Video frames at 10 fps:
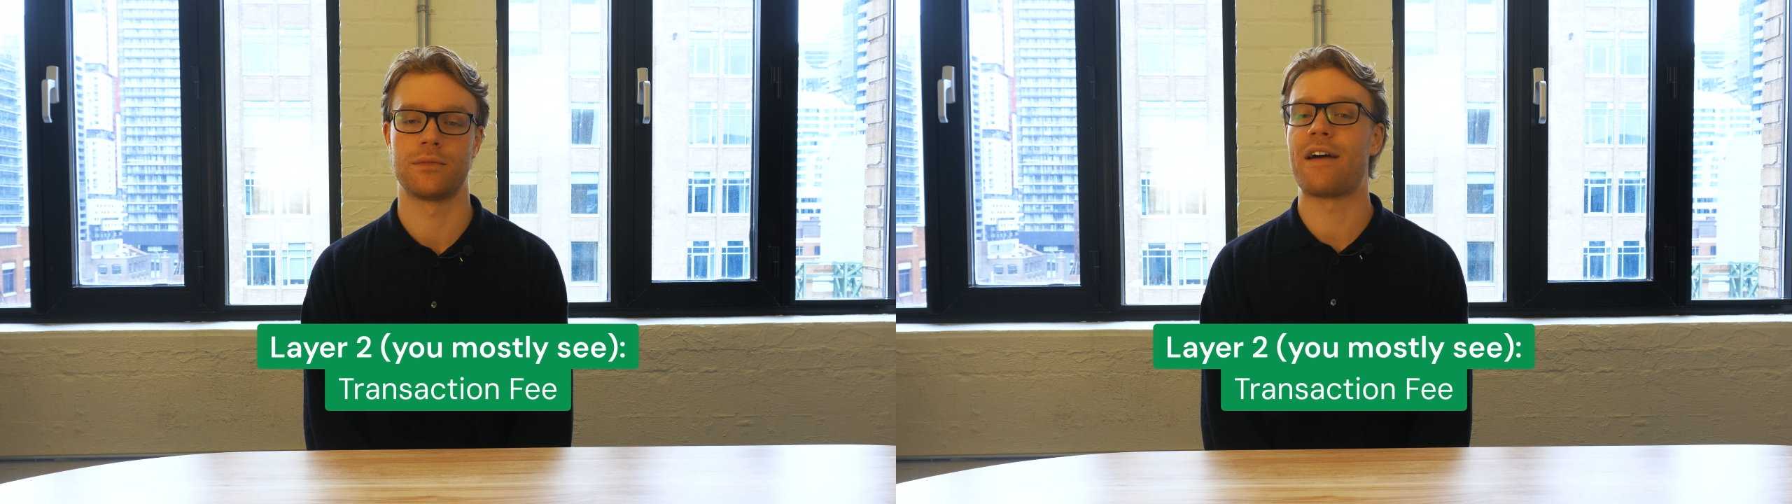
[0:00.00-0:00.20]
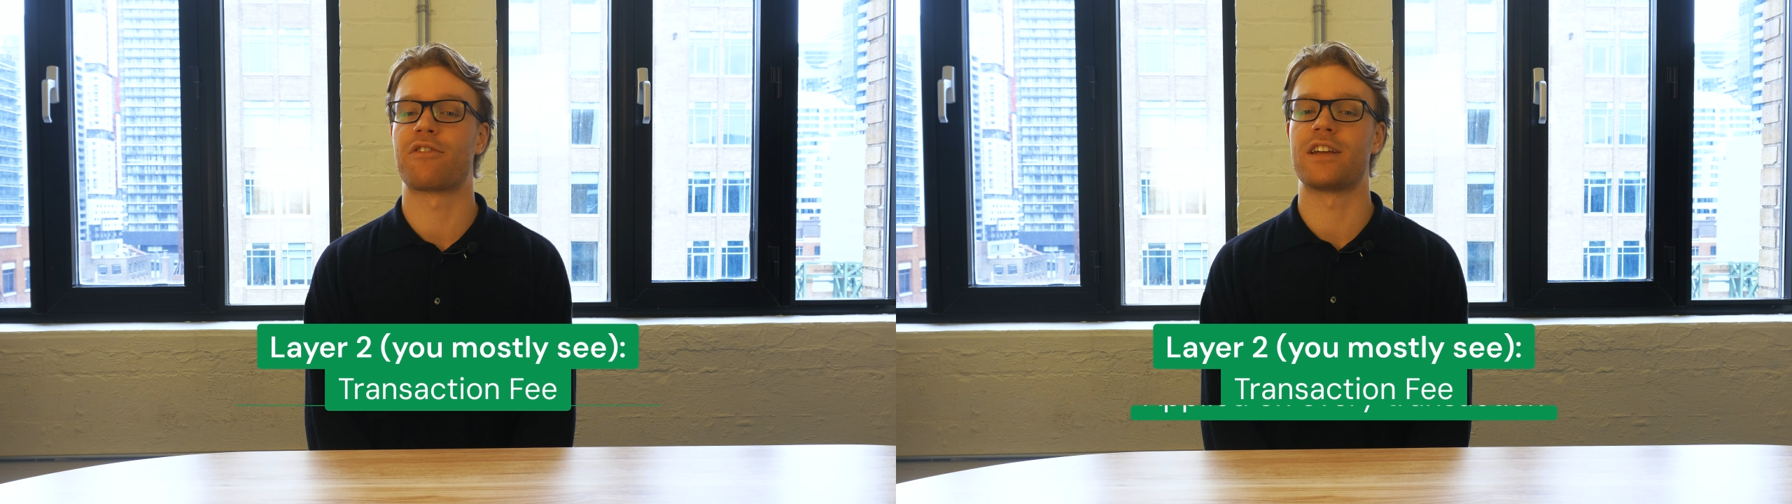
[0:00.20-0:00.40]

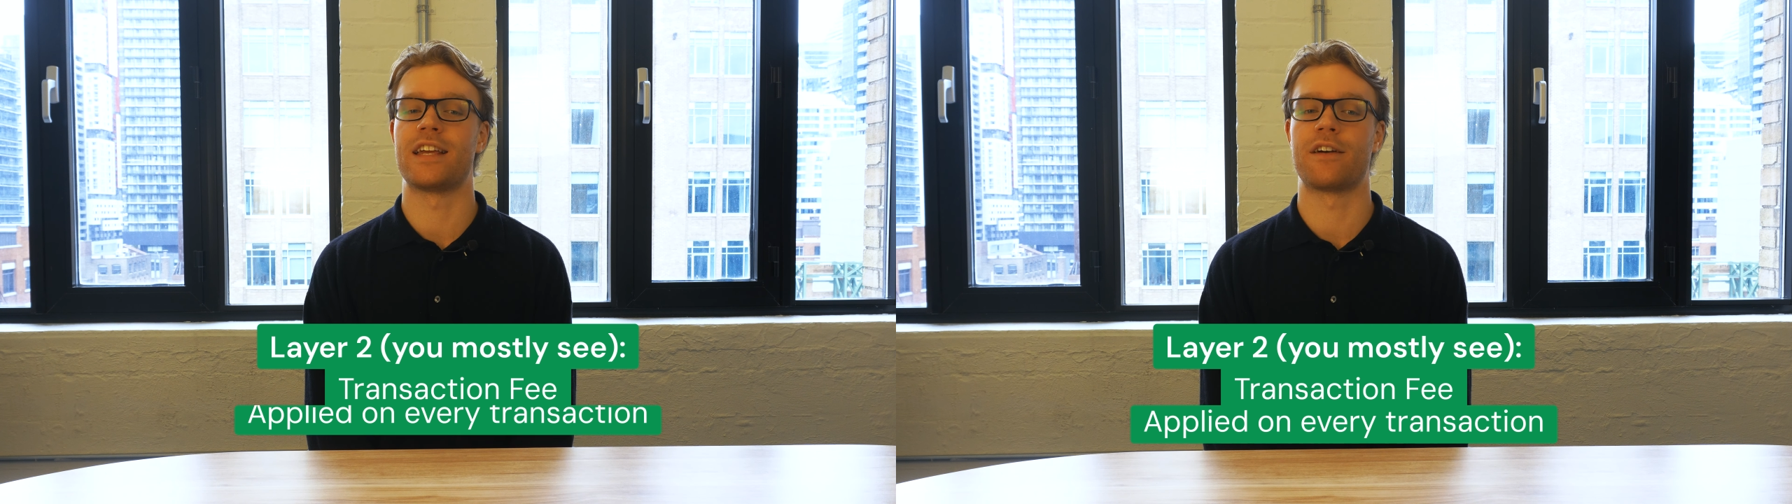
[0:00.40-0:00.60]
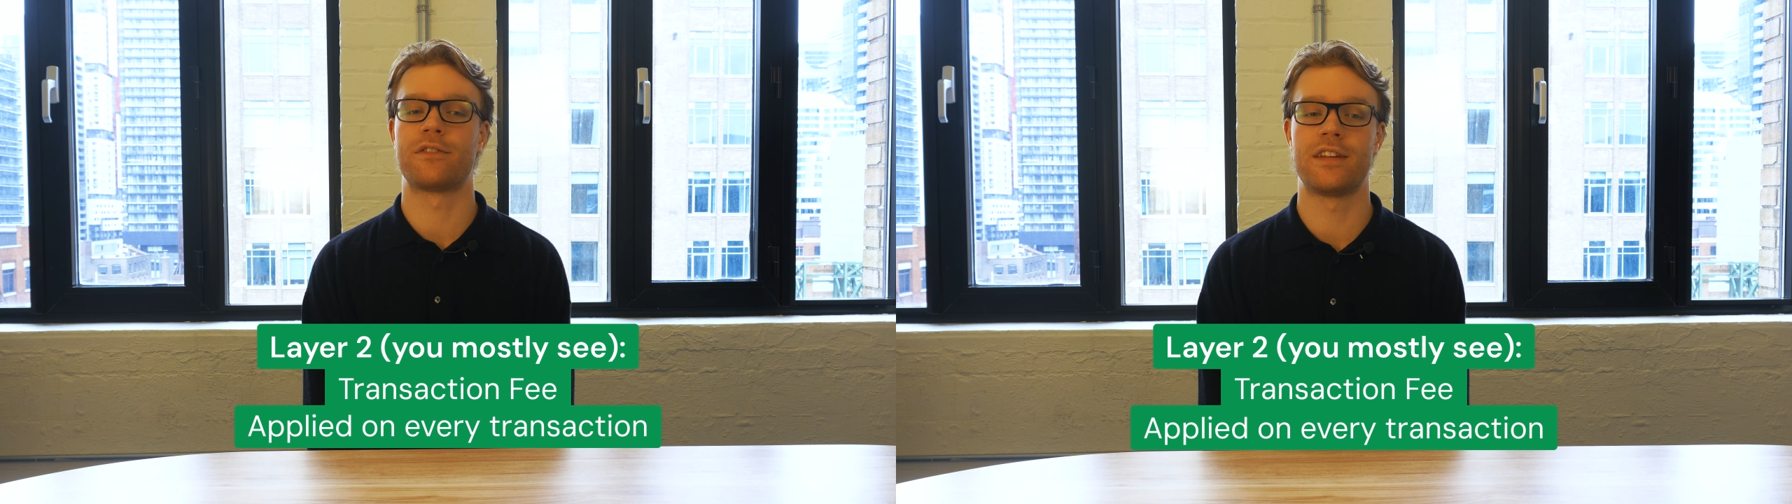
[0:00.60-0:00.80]

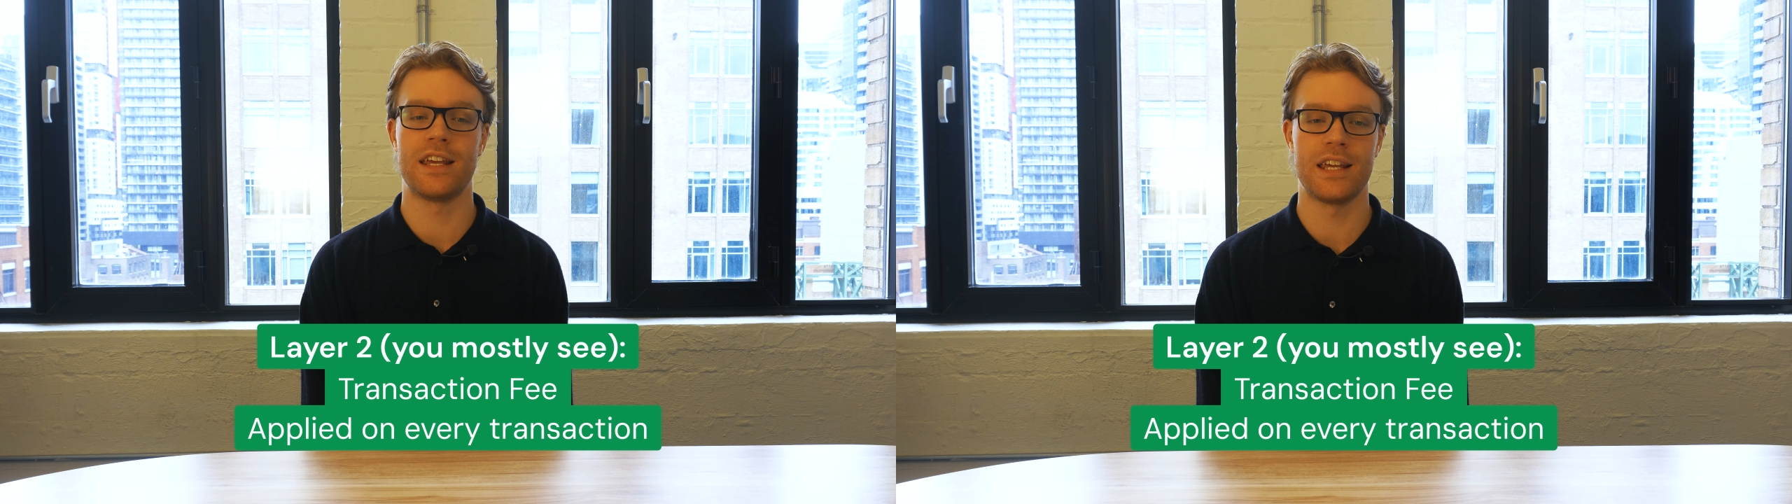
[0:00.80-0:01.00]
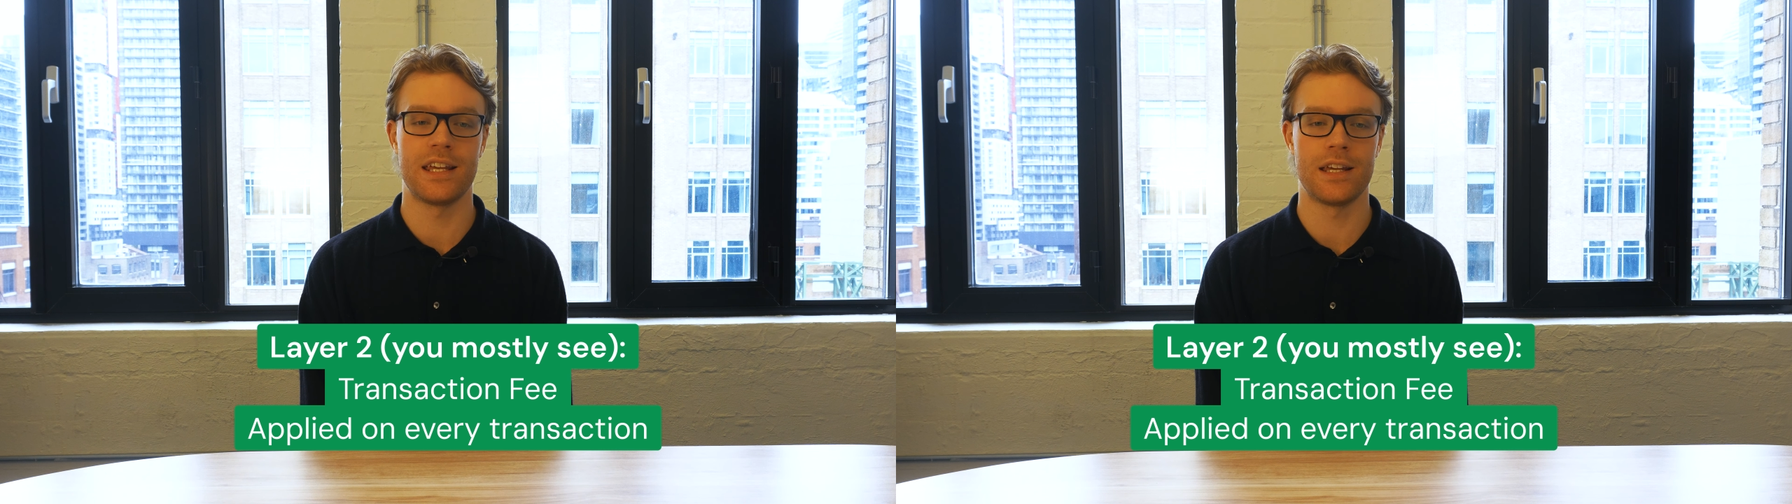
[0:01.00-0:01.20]
Every
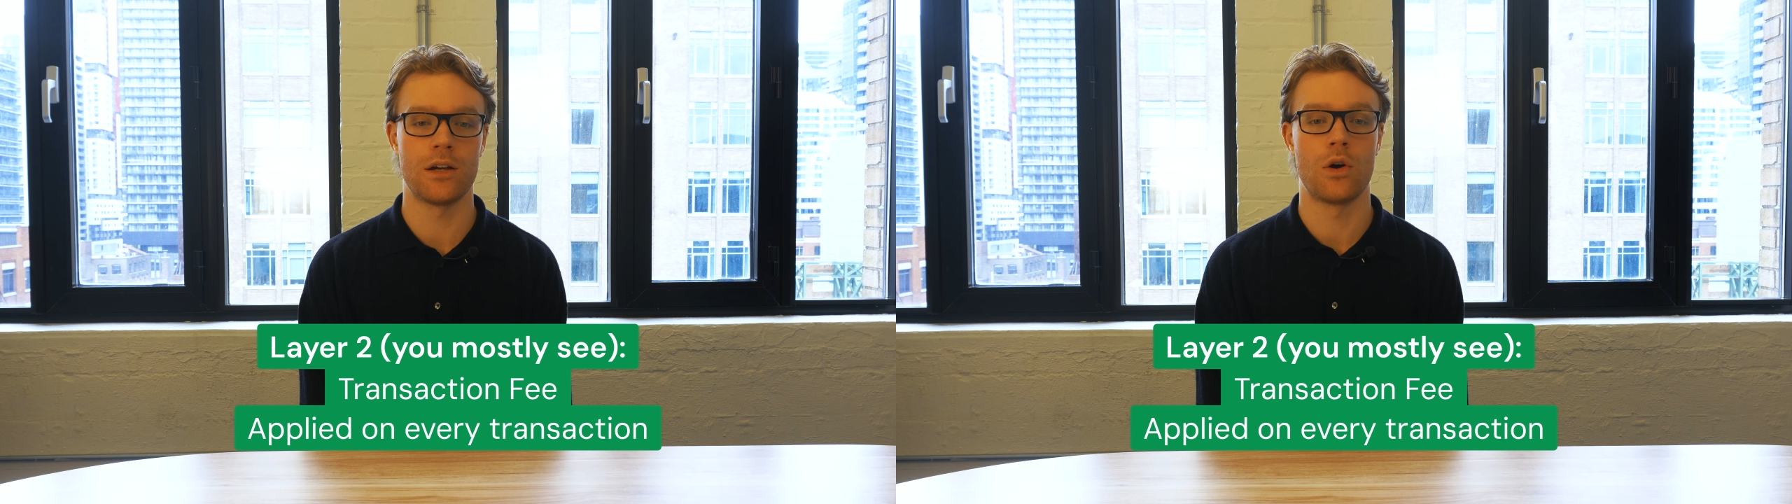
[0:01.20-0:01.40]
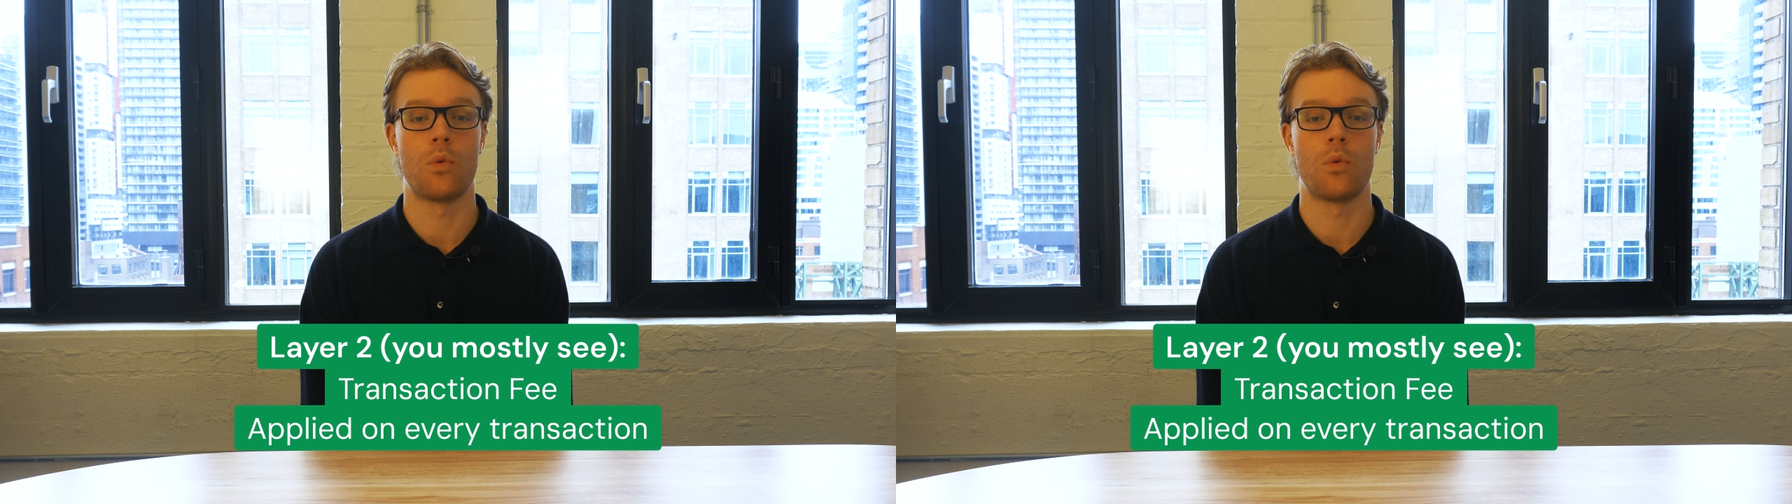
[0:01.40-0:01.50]
EFT,